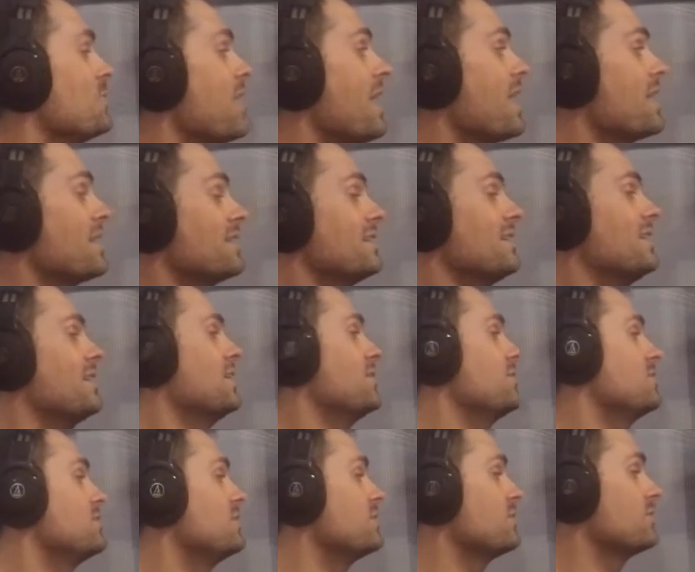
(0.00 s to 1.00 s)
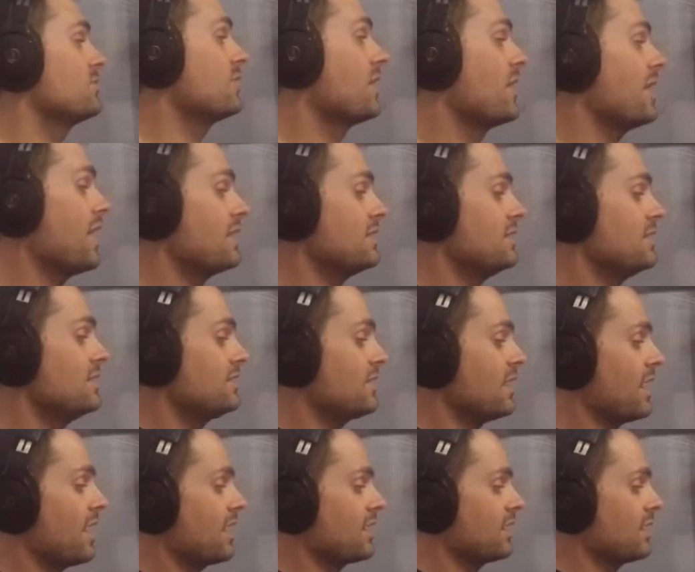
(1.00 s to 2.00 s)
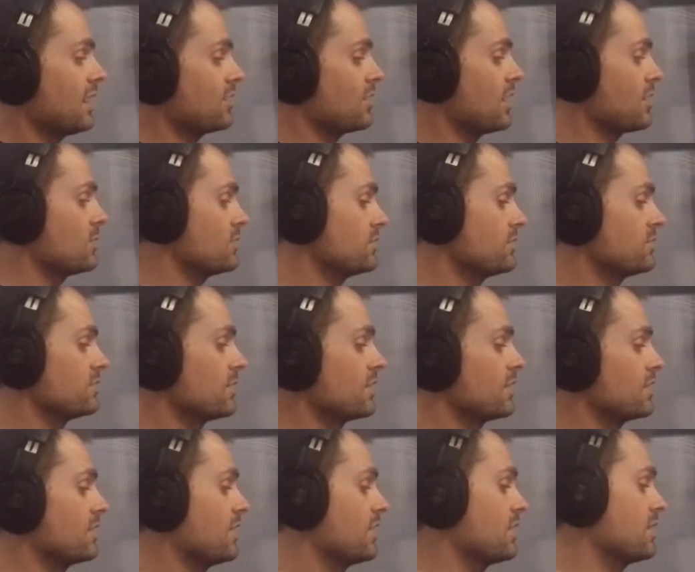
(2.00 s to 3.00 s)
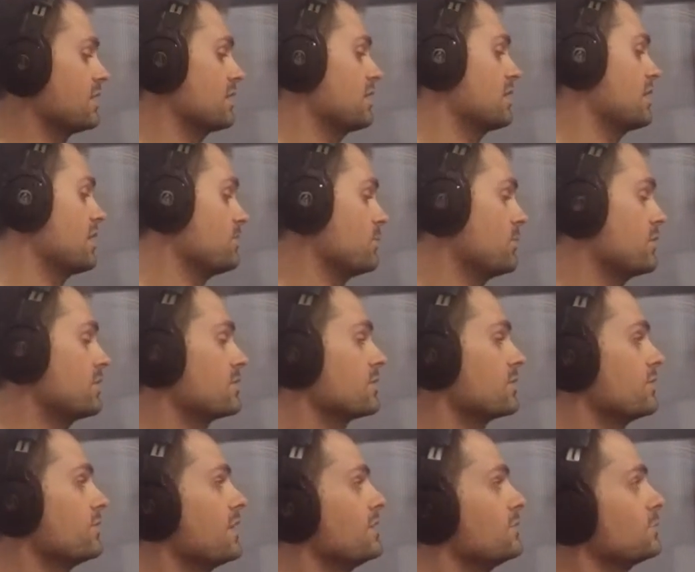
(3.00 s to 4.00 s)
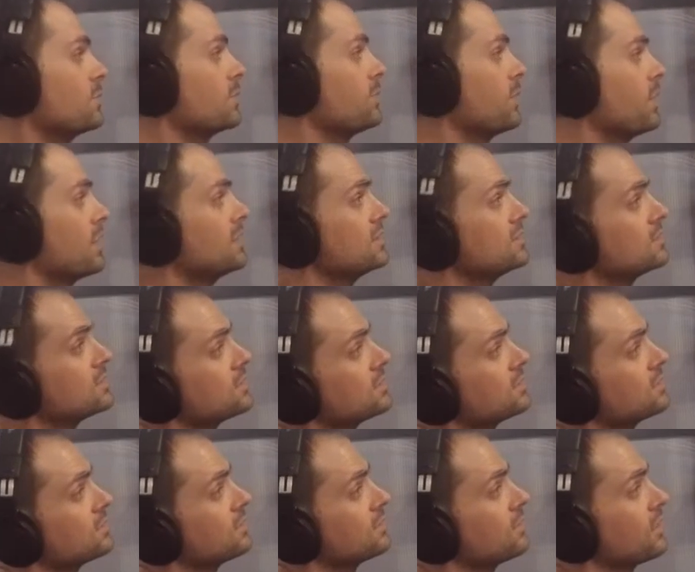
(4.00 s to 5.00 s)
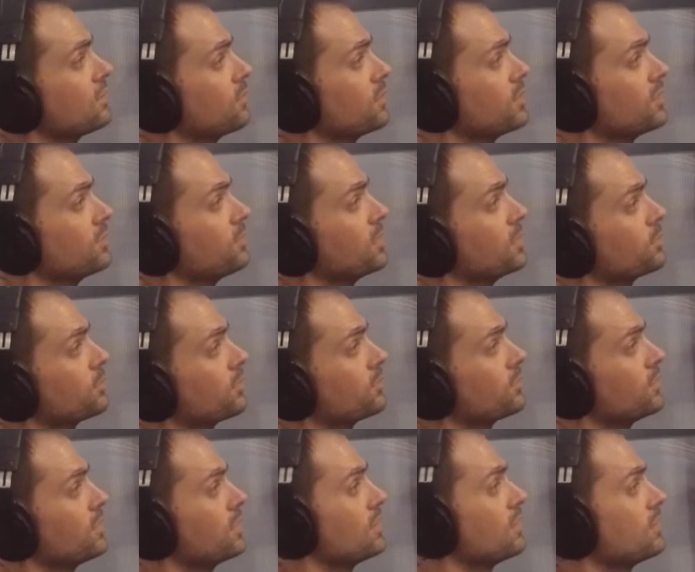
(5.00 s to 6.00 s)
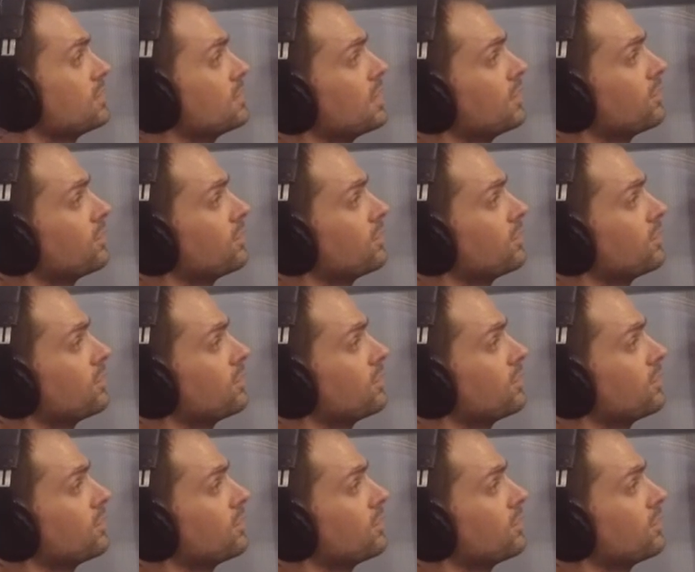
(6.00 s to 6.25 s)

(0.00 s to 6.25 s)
Well, I uh, you know so I, I did that. I, I wrote this letter and I and I put it on her Facebook page because I wanted people to read it.